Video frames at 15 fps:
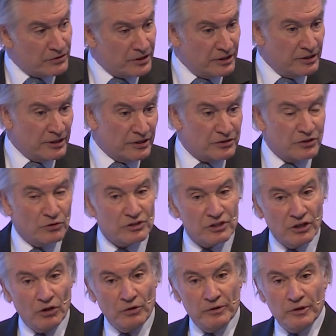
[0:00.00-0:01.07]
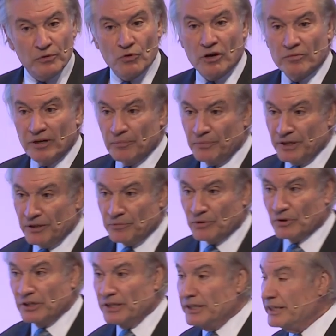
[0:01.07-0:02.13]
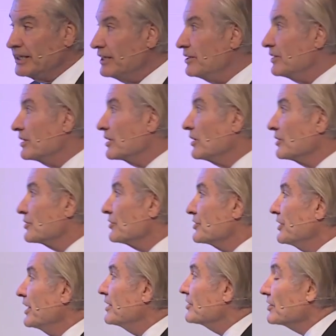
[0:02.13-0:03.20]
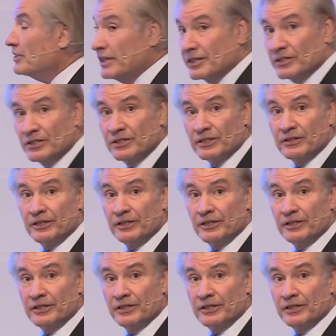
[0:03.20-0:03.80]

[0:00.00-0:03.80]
in there, so slowly we warm up people into the cultural change that's necessary.